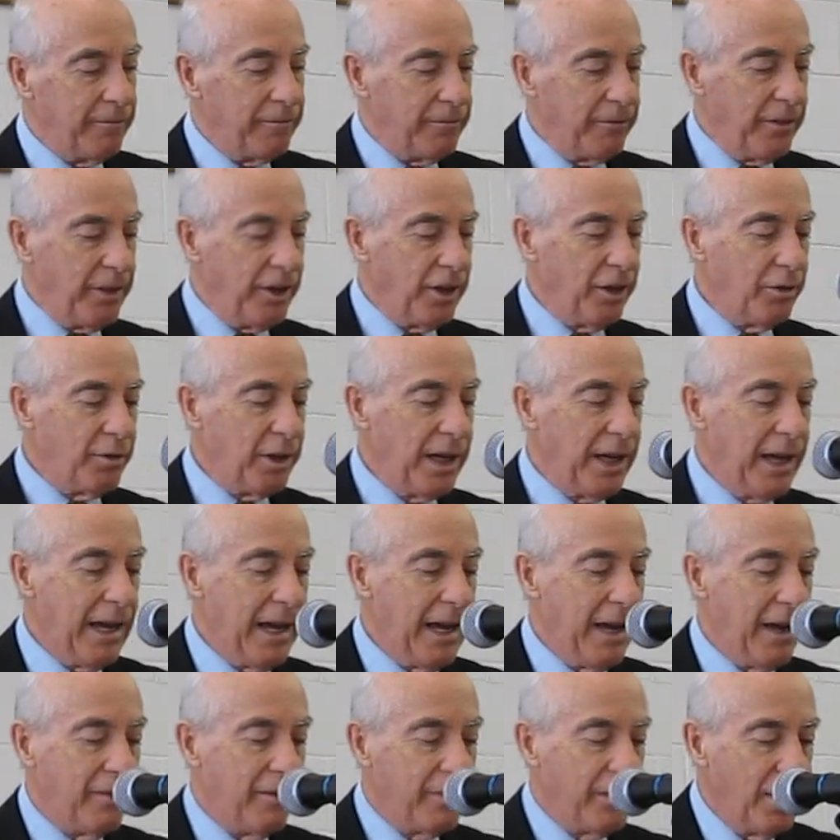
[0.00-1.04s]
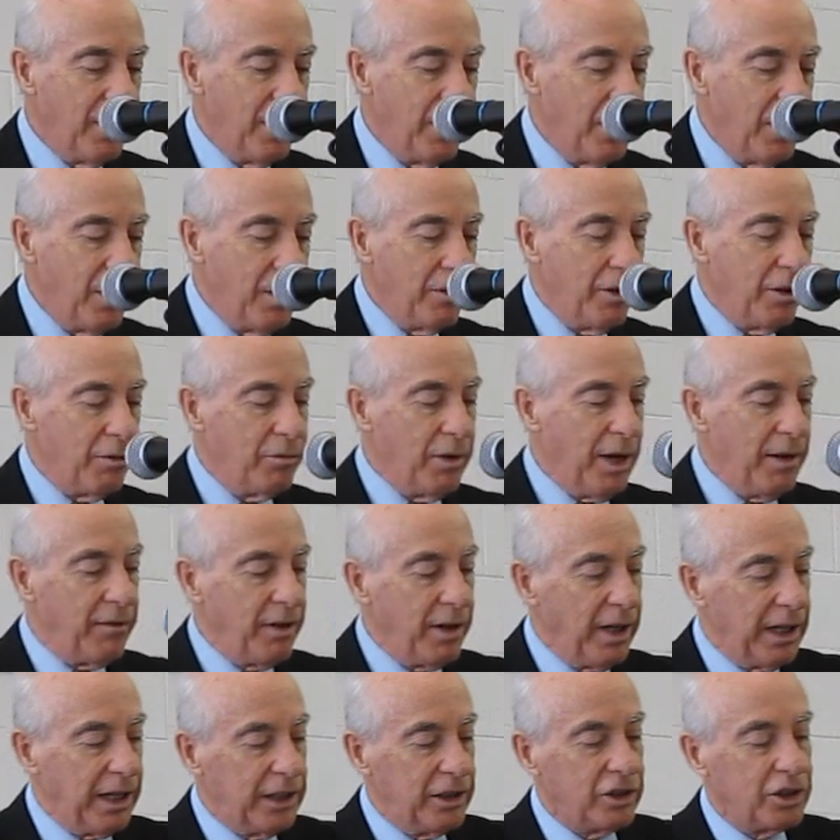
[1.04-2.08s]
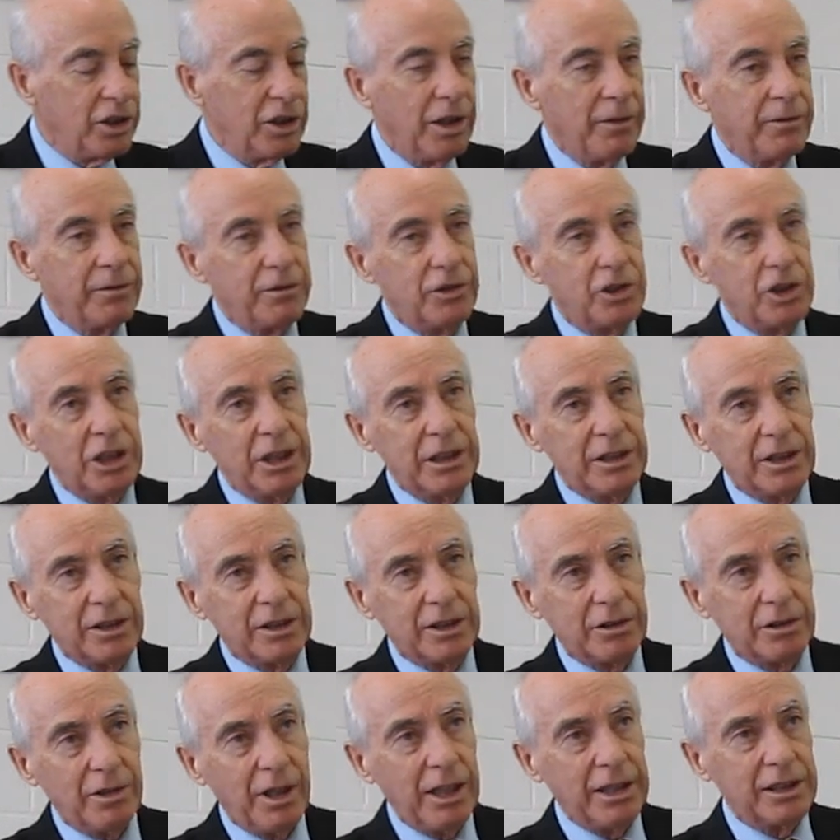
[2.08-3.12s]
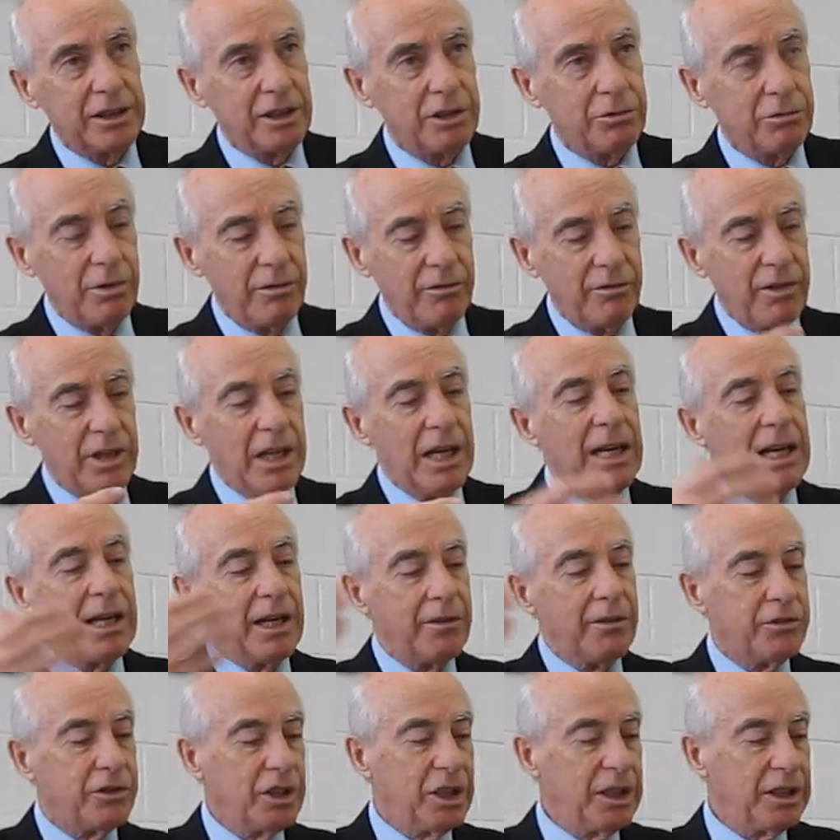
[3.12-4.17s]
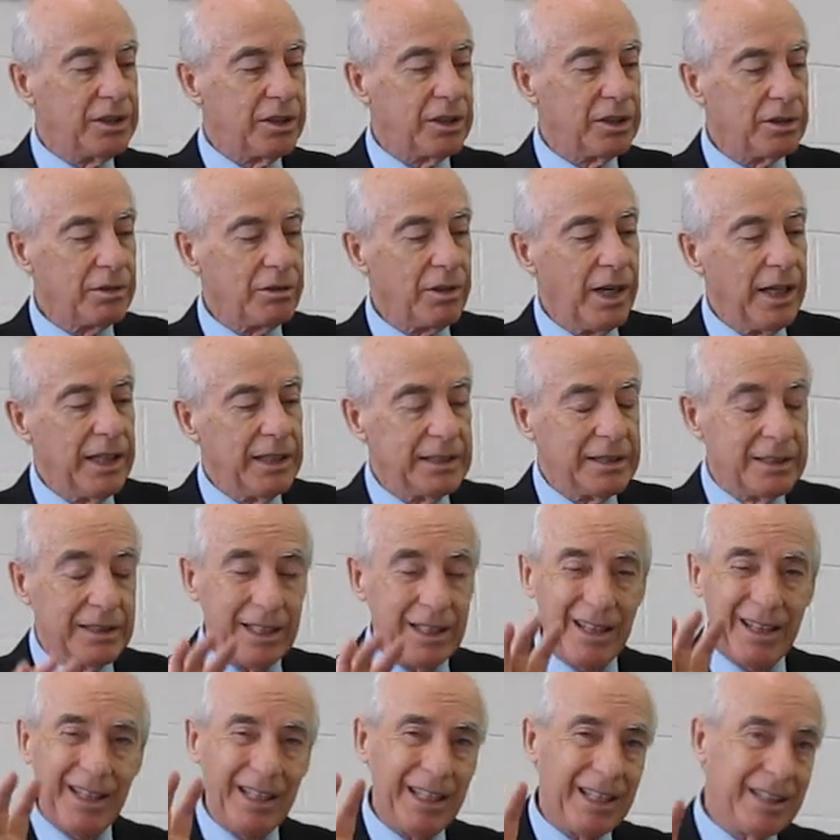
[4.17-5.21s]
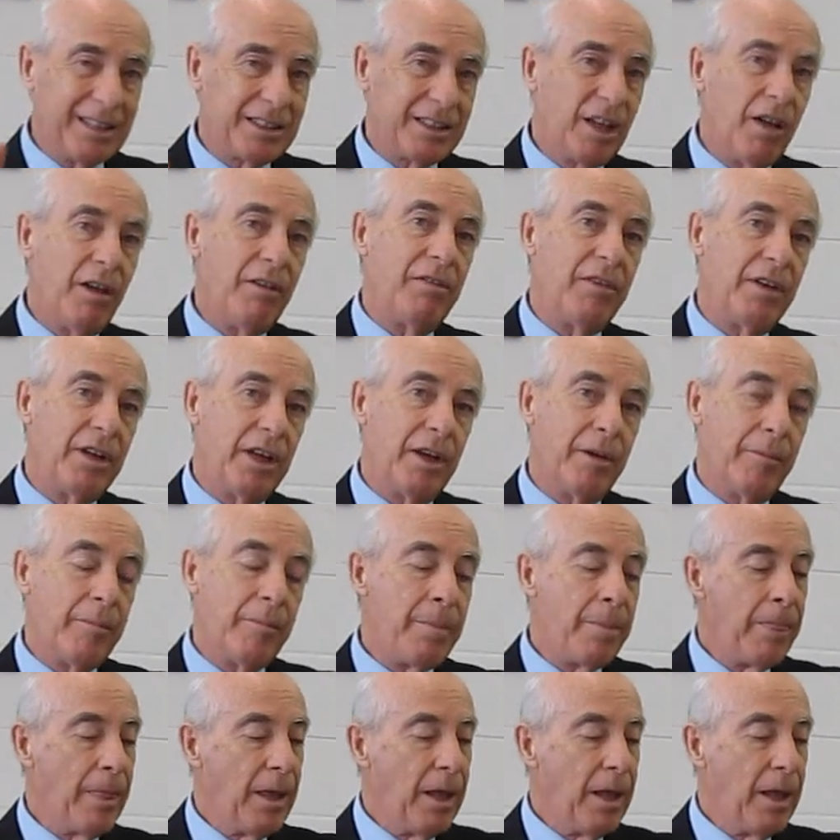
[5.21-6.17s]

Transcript: And there we have the revelation of Jesus Christ, the revealing of Jesus Christ and the things of Him.